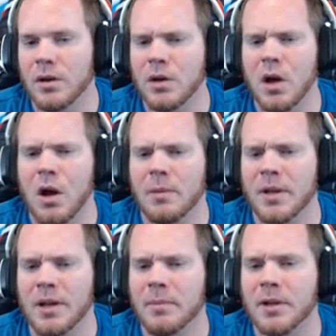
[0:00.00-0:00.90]
No,
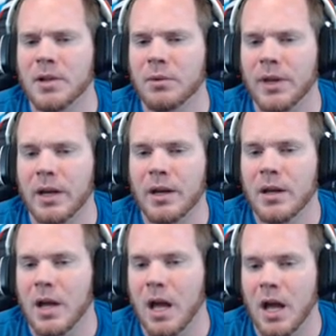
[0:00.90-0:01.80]
I'm not done with that.
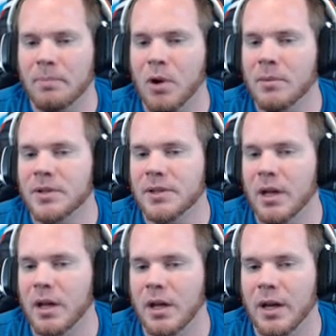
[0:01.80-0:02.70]
I promised
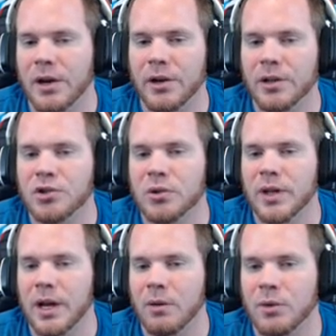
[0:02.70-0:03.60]
Air Angel
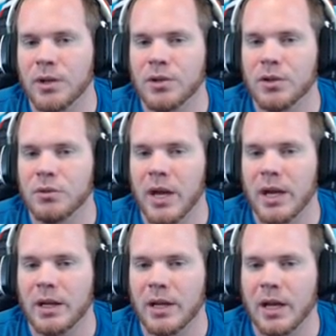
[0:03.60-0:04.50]
that I would do
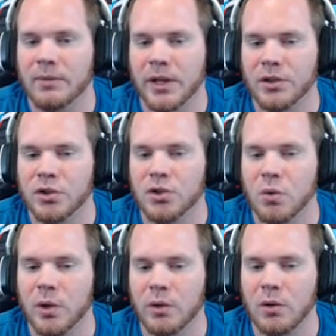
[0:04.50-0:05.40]
a kind of like a
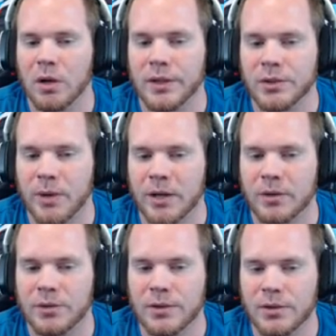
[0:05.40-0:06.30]
tutorial on these
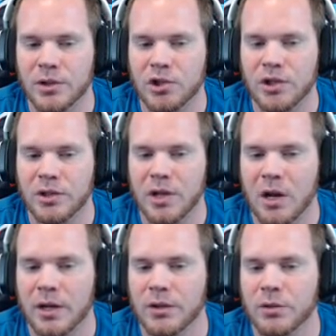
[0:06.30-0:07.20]
randos since she had
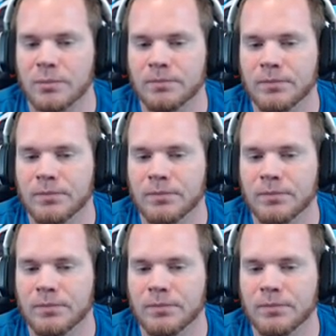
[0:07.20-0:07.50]
gotten into them.